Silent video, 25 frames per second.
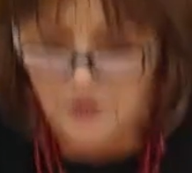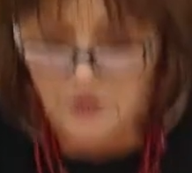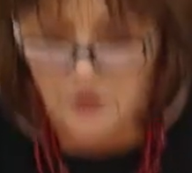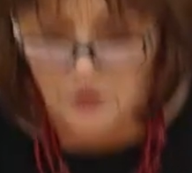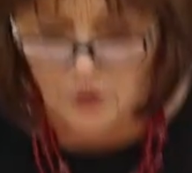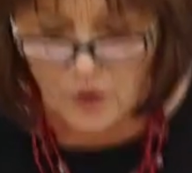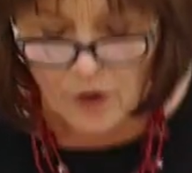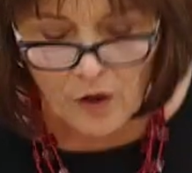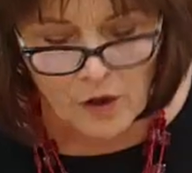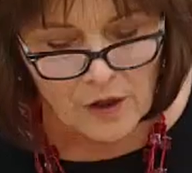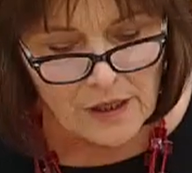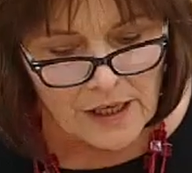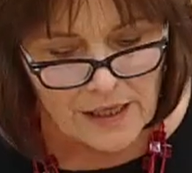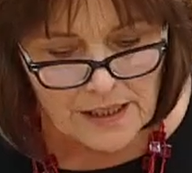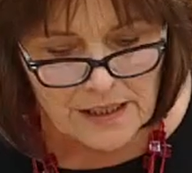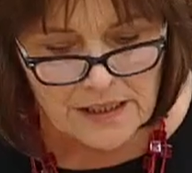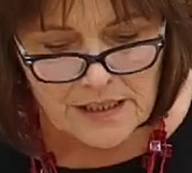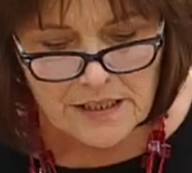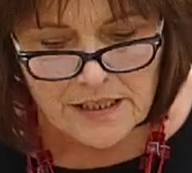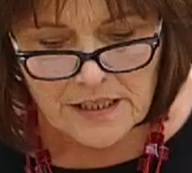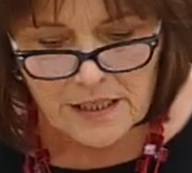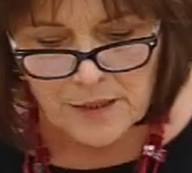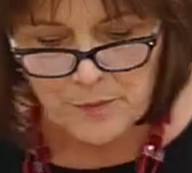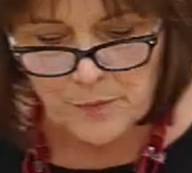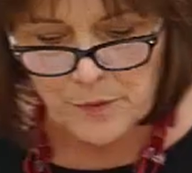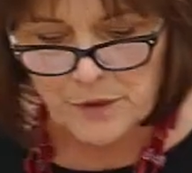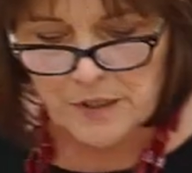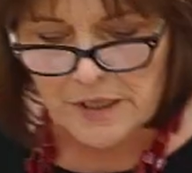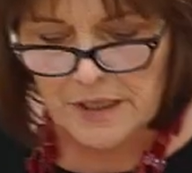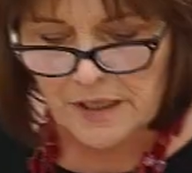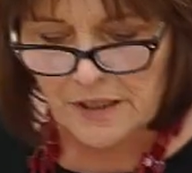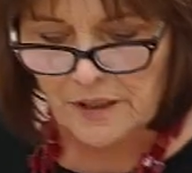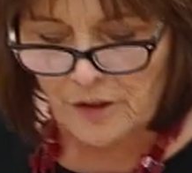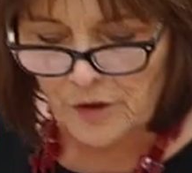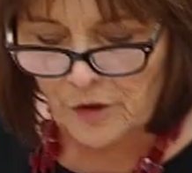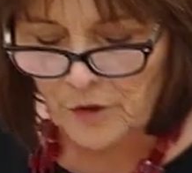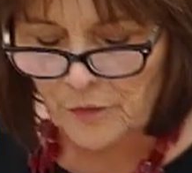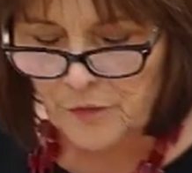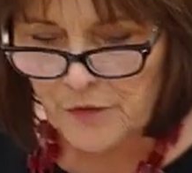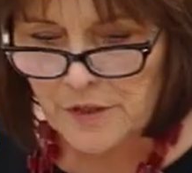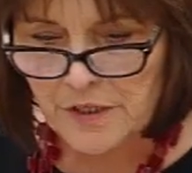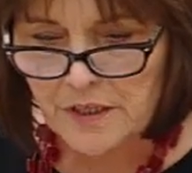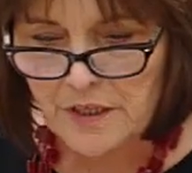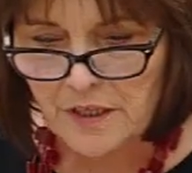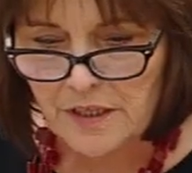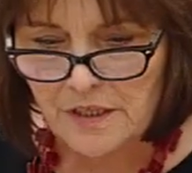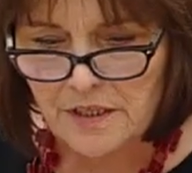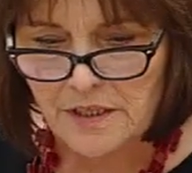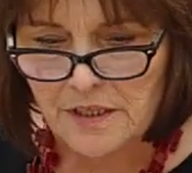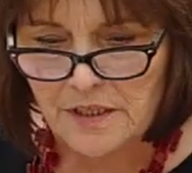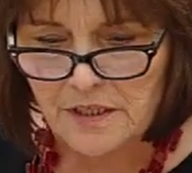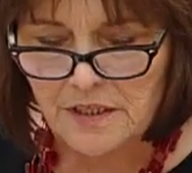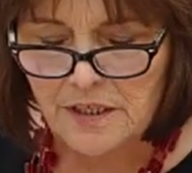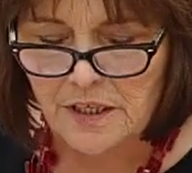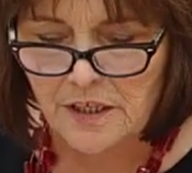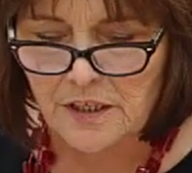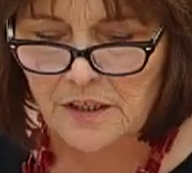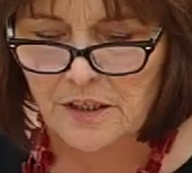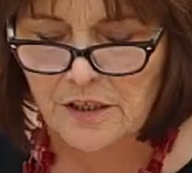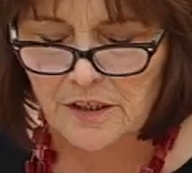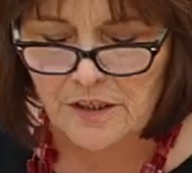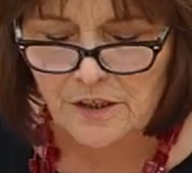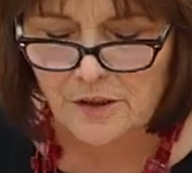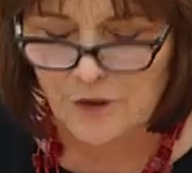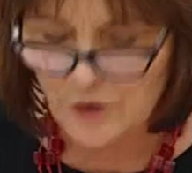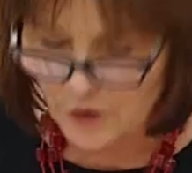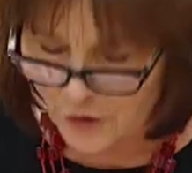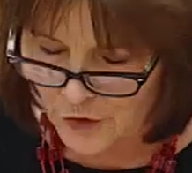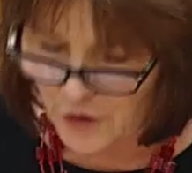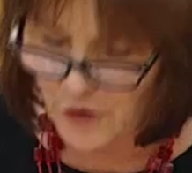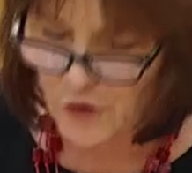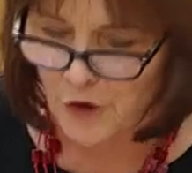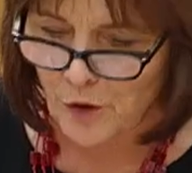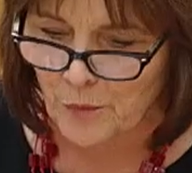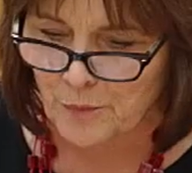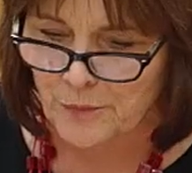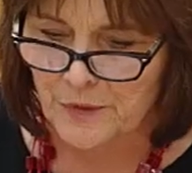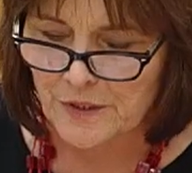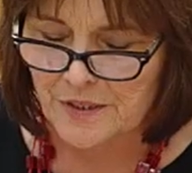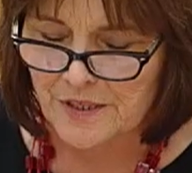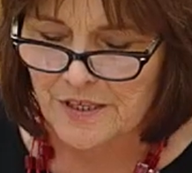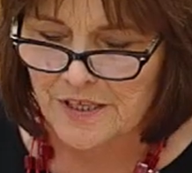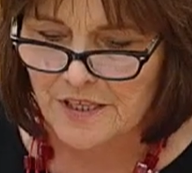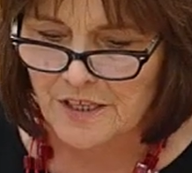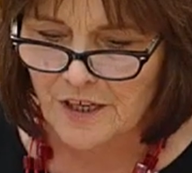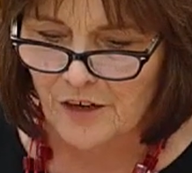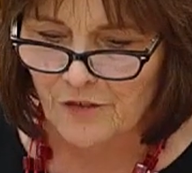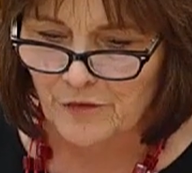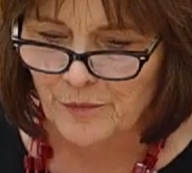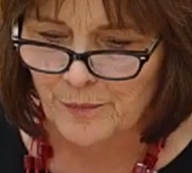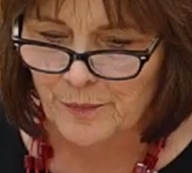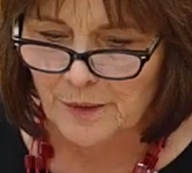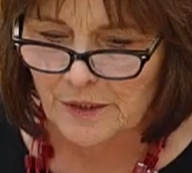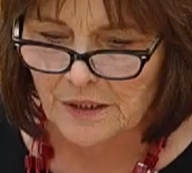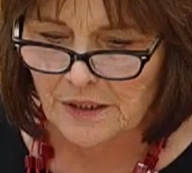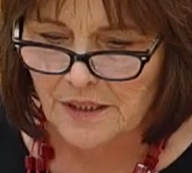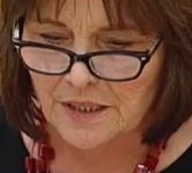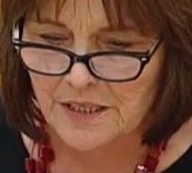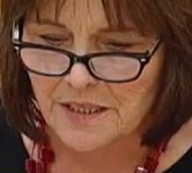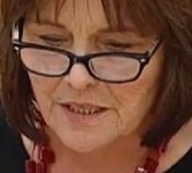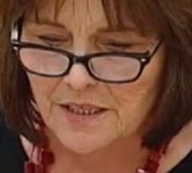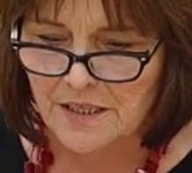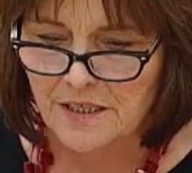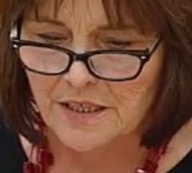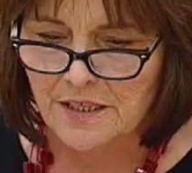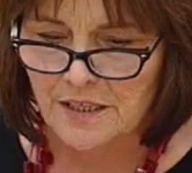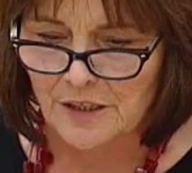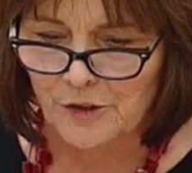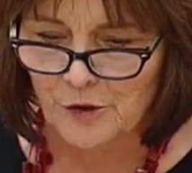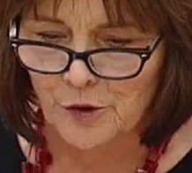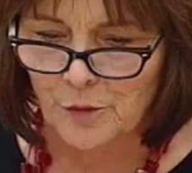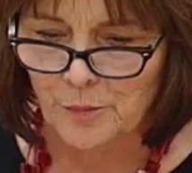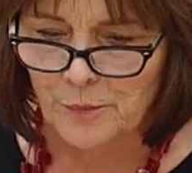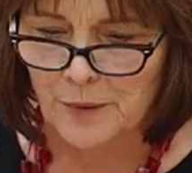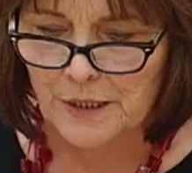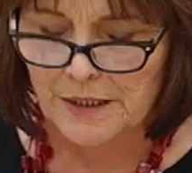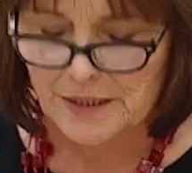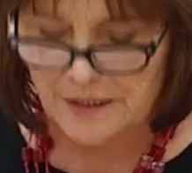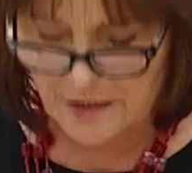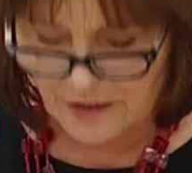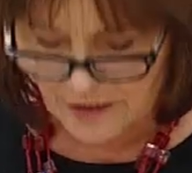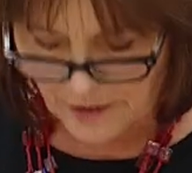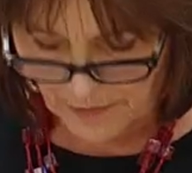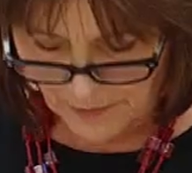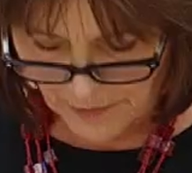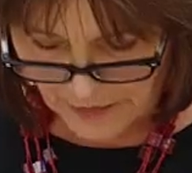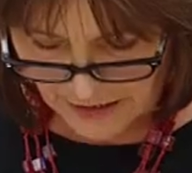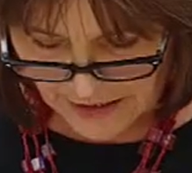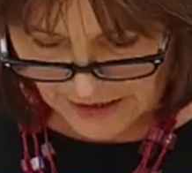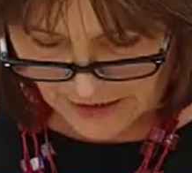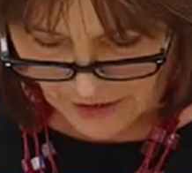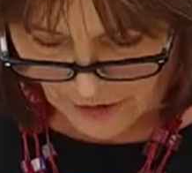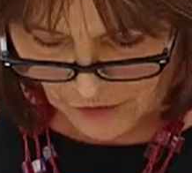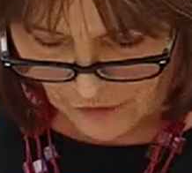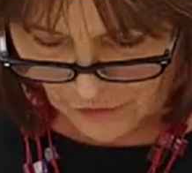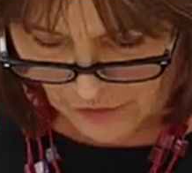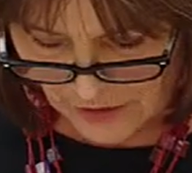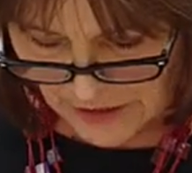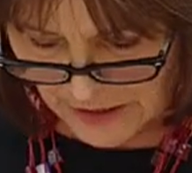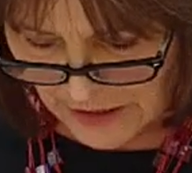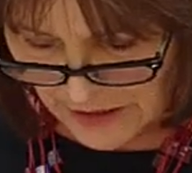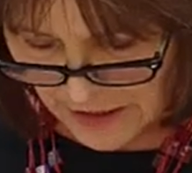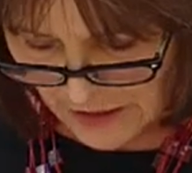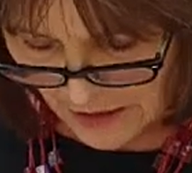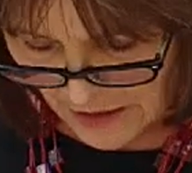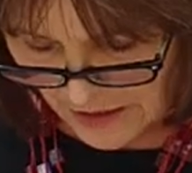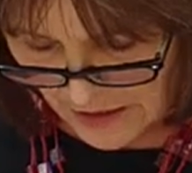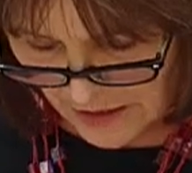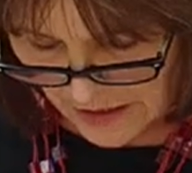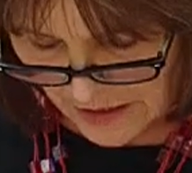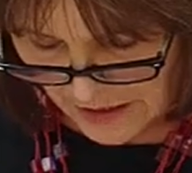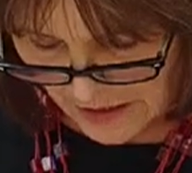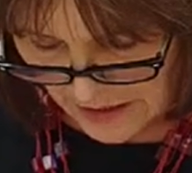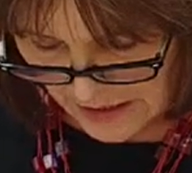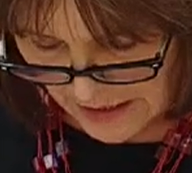So all I can say, Presiding Officer, is it's a good job that this government listens a lot better than Mr. Green does.